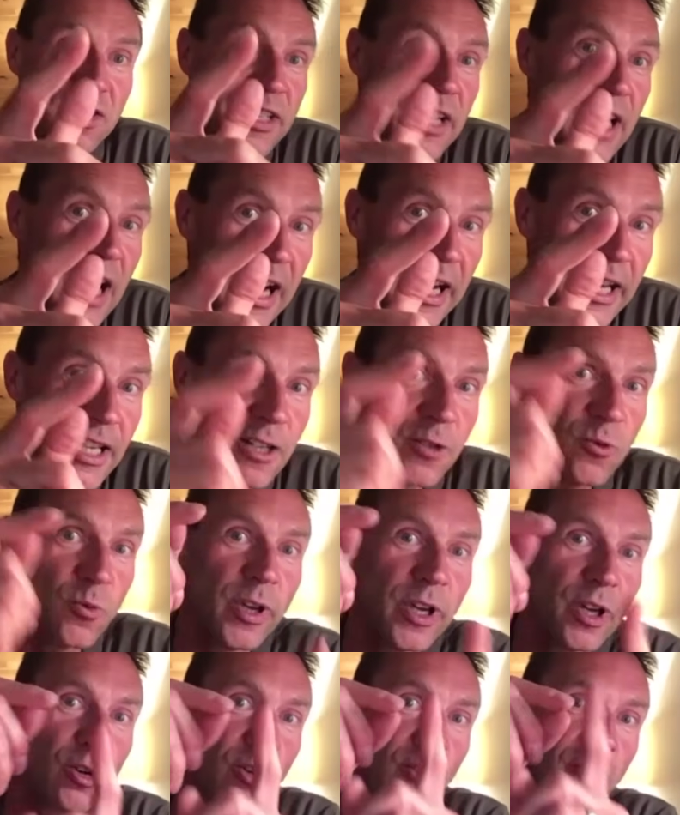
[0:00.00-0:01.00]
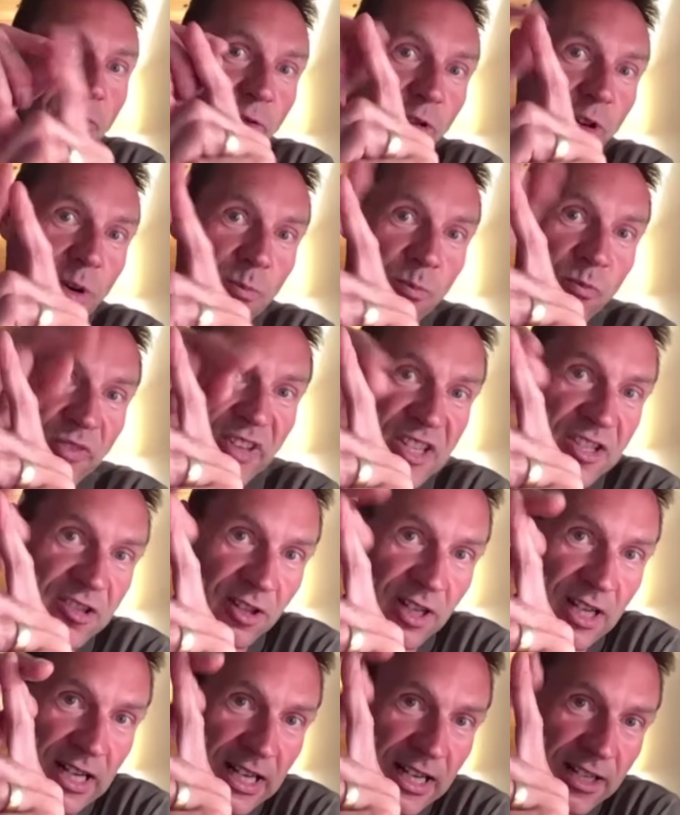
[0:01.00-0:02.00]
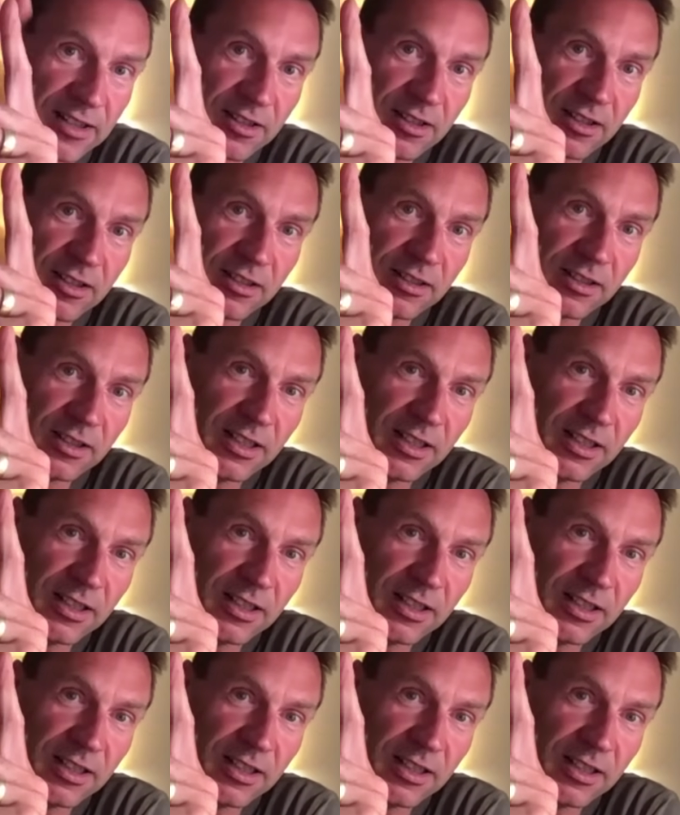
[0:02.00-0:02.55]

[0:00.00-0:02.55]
9th, we go from Windsor Castle a